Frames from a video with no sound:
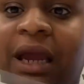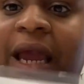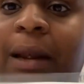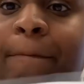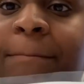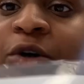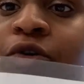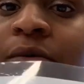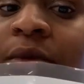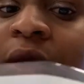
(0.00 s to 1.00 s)
and
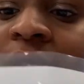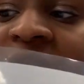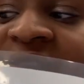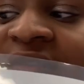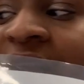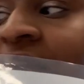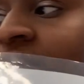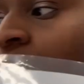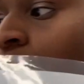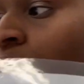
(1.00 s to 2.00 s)
boom, this is like its
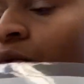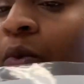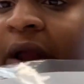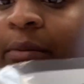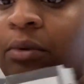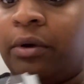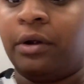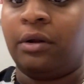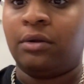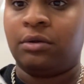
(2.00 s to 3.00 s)
own whiteboard.
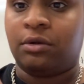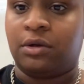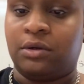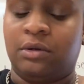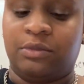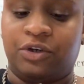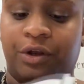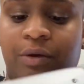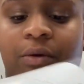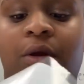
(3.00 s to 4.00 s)
Hold on, let me show
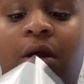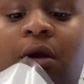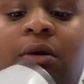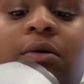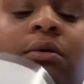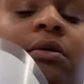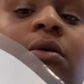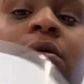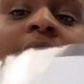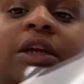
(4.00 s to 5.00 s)
you.
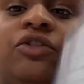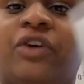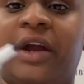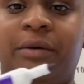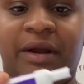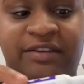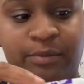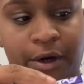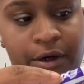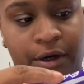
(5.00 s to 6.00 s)
Like dry erase
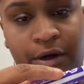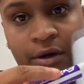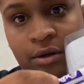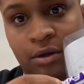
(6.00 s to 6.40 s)
marker